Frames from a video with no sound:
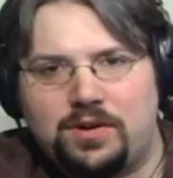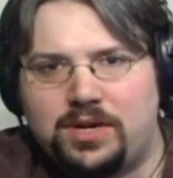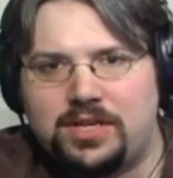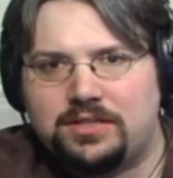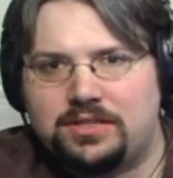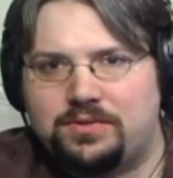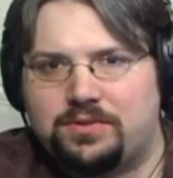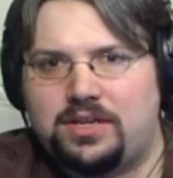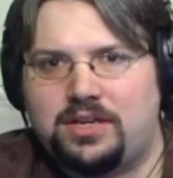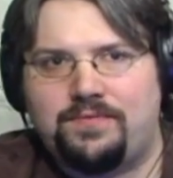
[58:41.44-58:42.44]
was a
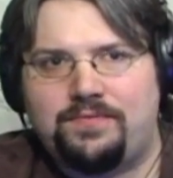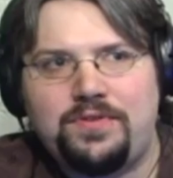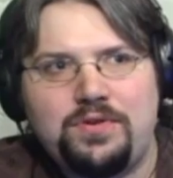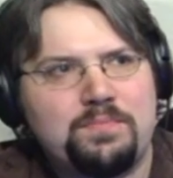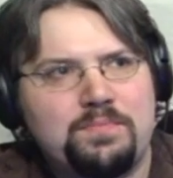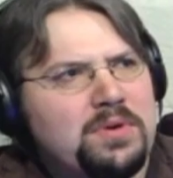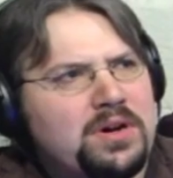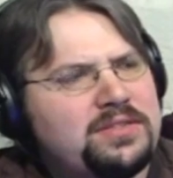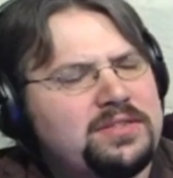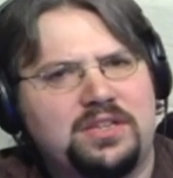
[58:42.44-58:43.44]
story a few
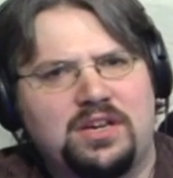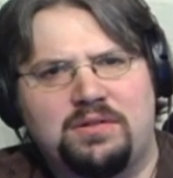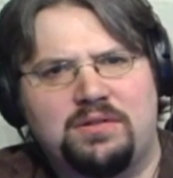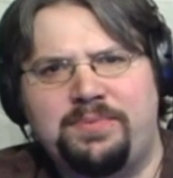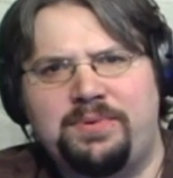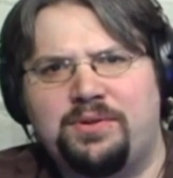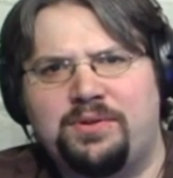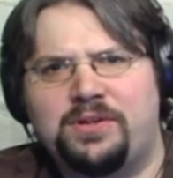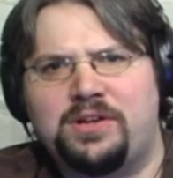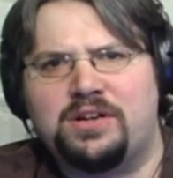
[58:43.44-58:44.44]
months ago, maybe a
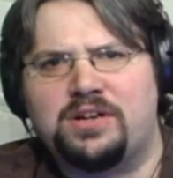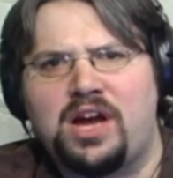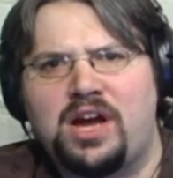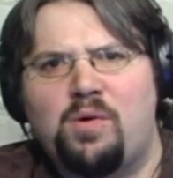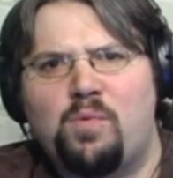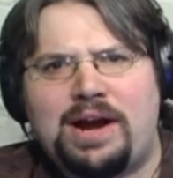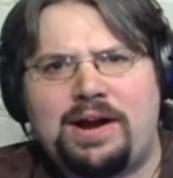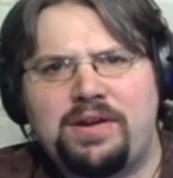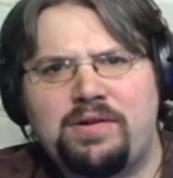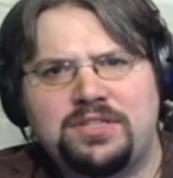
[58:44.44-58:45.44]
little longer, where
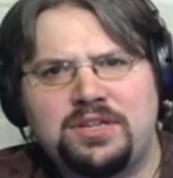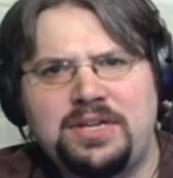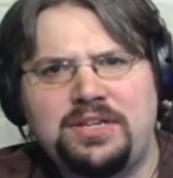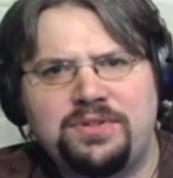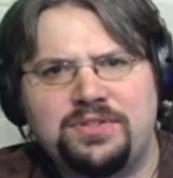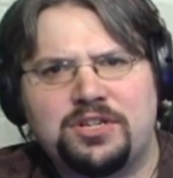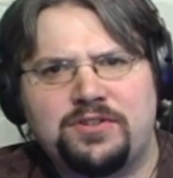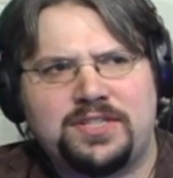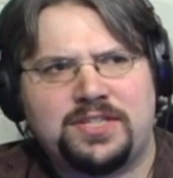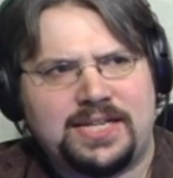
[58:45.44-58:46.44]
there was somebody doing a
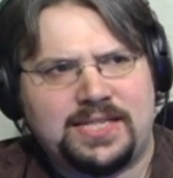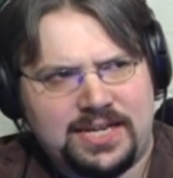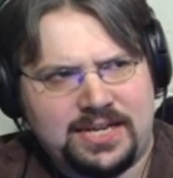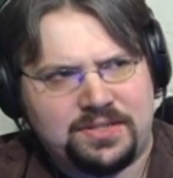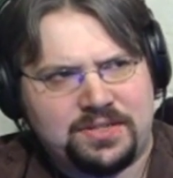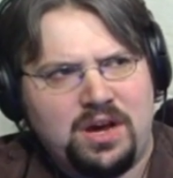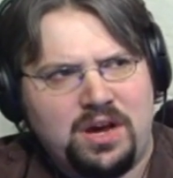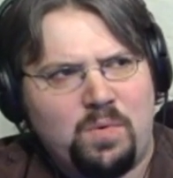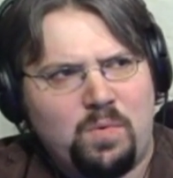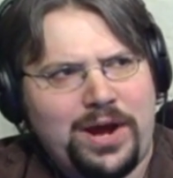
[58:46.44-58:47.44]
service like this,
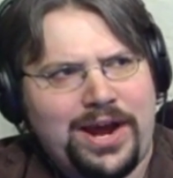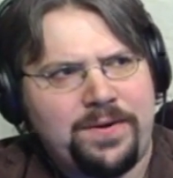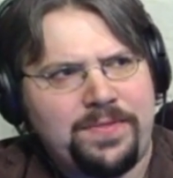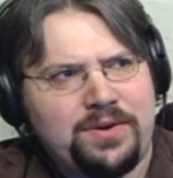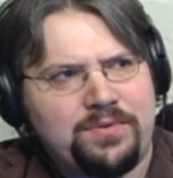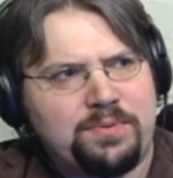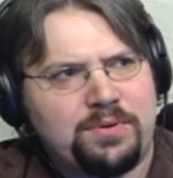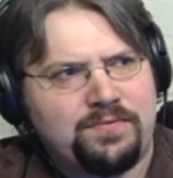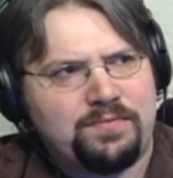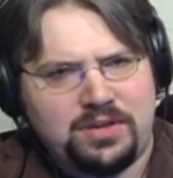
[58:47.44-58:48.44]
where they were,
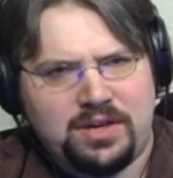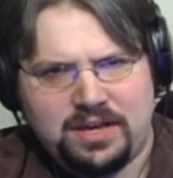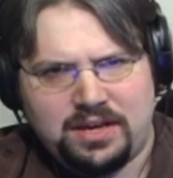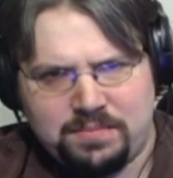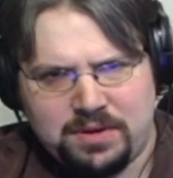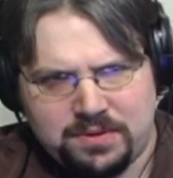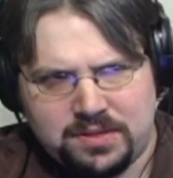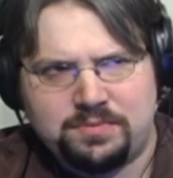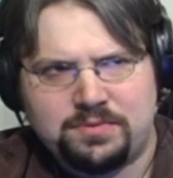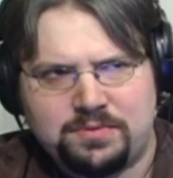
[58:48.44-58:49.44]
I think it may have been
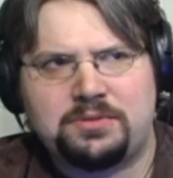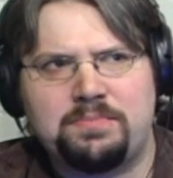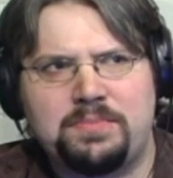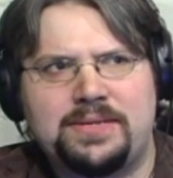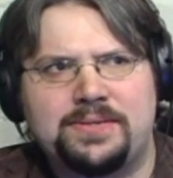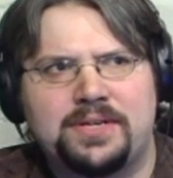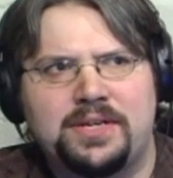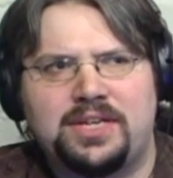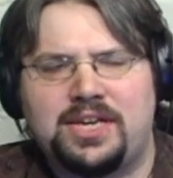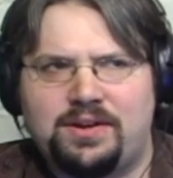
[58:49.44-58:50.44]
subscription based.
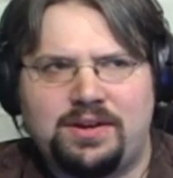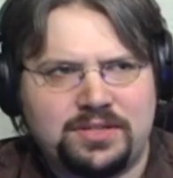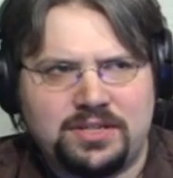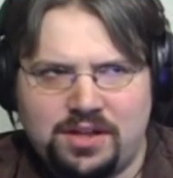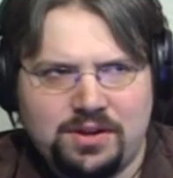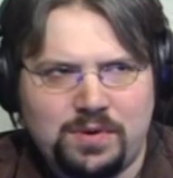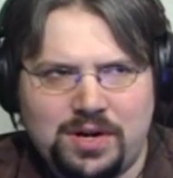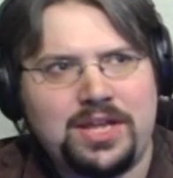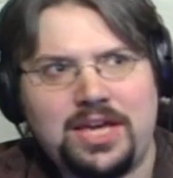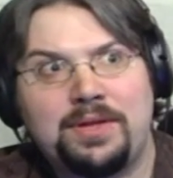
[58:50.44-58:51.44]
It was another
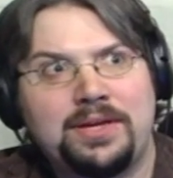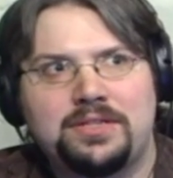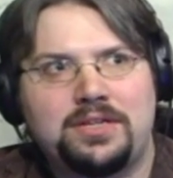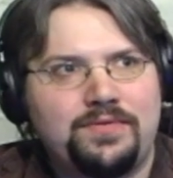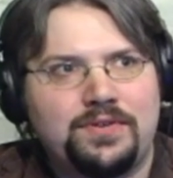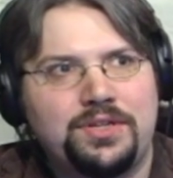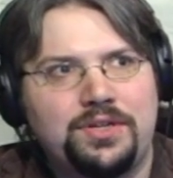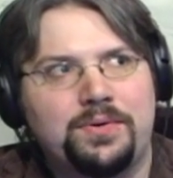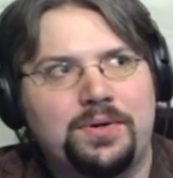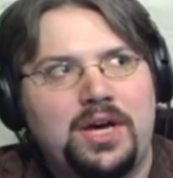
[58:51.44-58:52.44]
weird name like Zediva
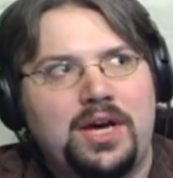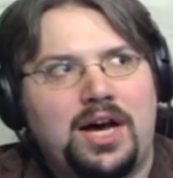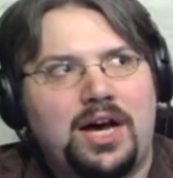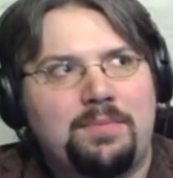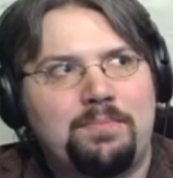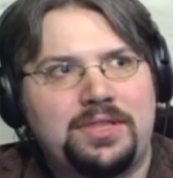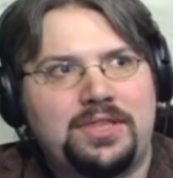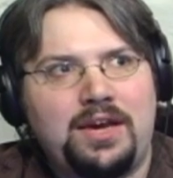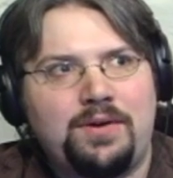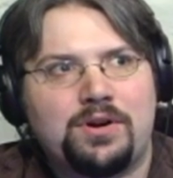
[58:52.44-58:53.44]
too, but
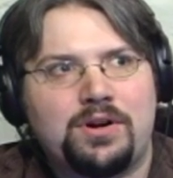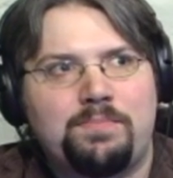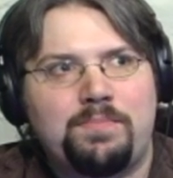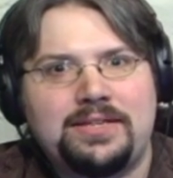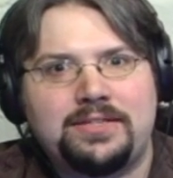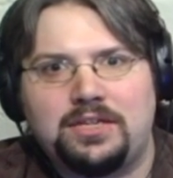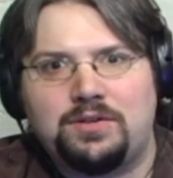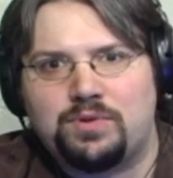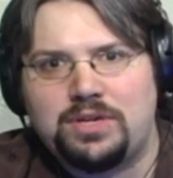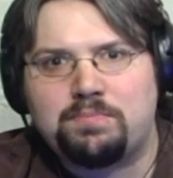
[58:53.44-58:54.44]
they were basically
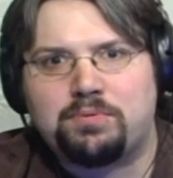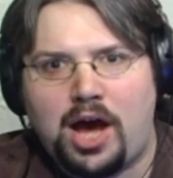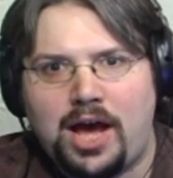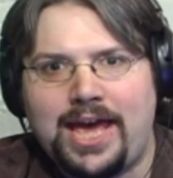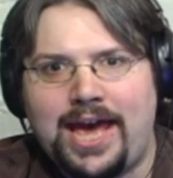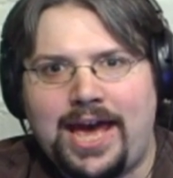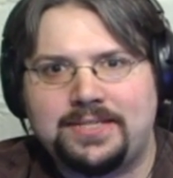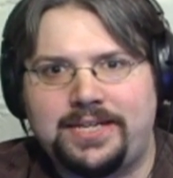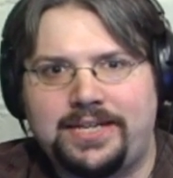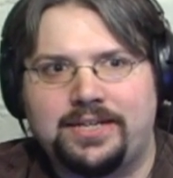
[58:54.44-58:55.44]

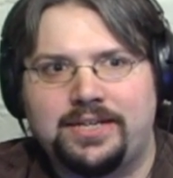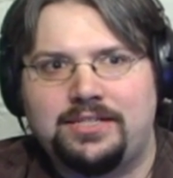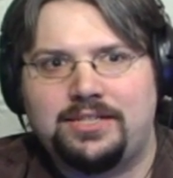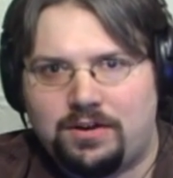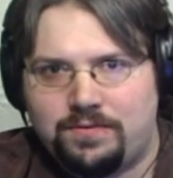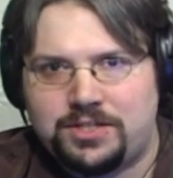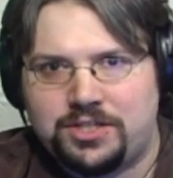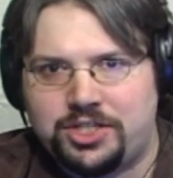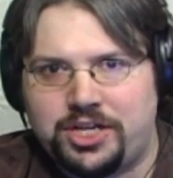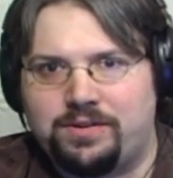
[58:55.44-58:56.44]
rebroadcasting television
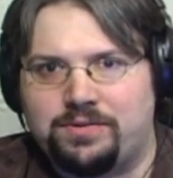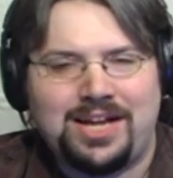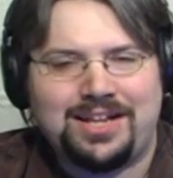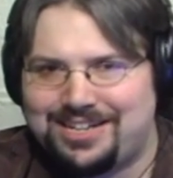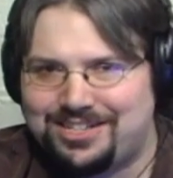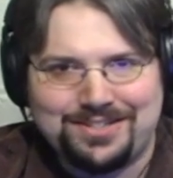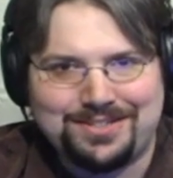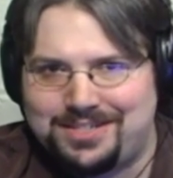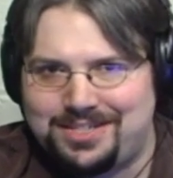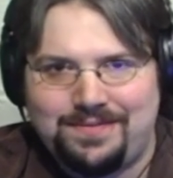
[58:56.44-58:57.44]
channels, not like
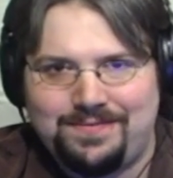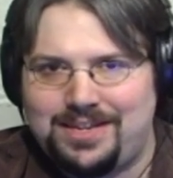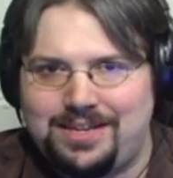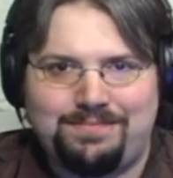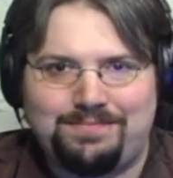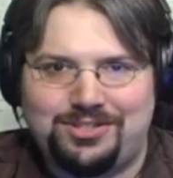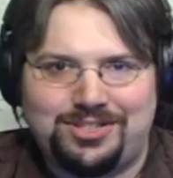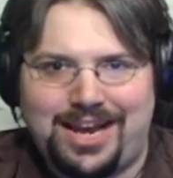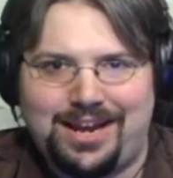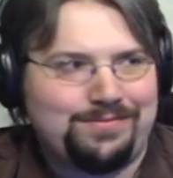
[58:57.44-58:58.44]
Justin TV
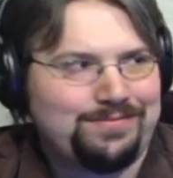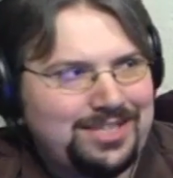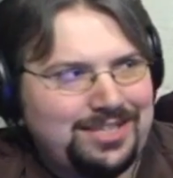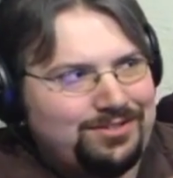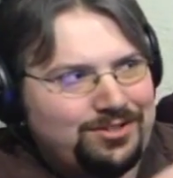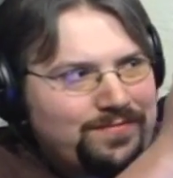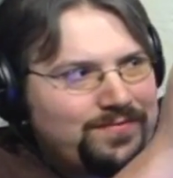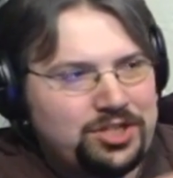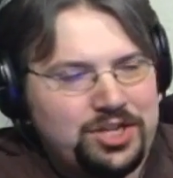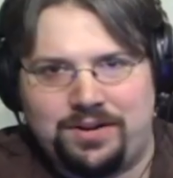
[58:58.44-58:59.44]
channel, surf
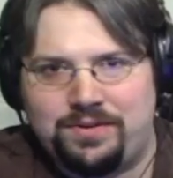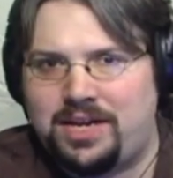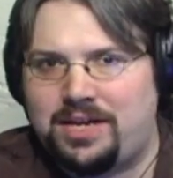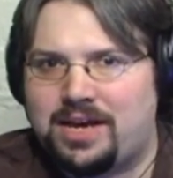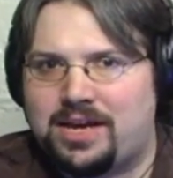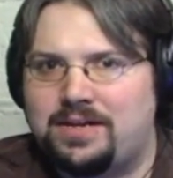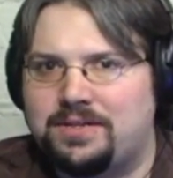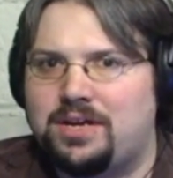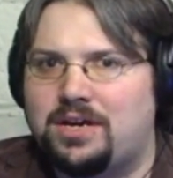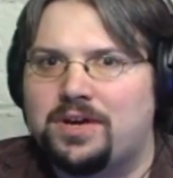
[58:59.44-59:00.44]
the channel, and that kind of
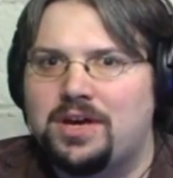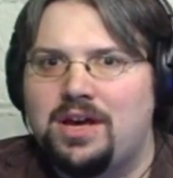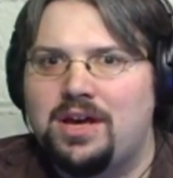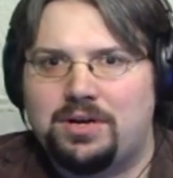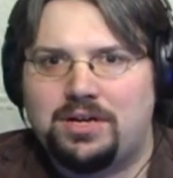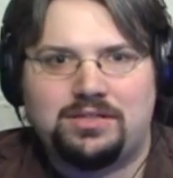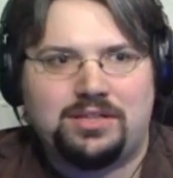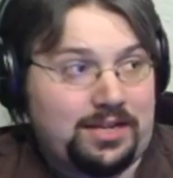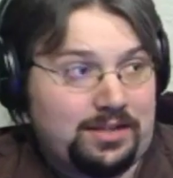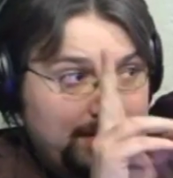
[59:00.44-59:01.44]
stuff, but
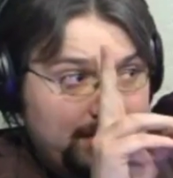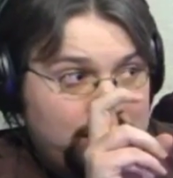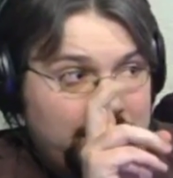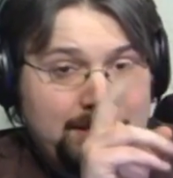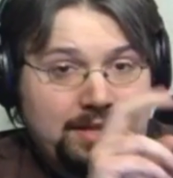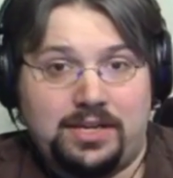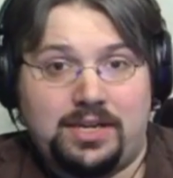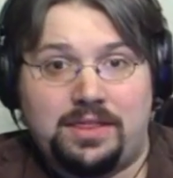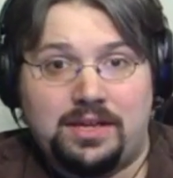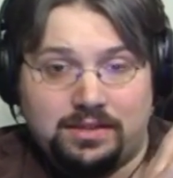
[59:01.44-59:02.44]
like legitimately,
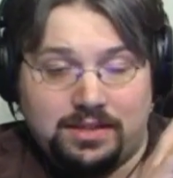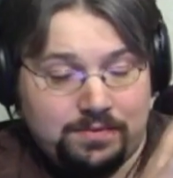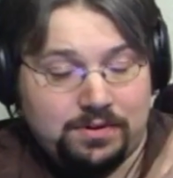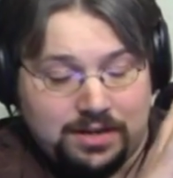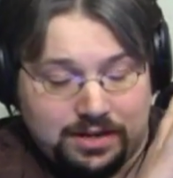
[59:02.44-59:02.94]
I think they were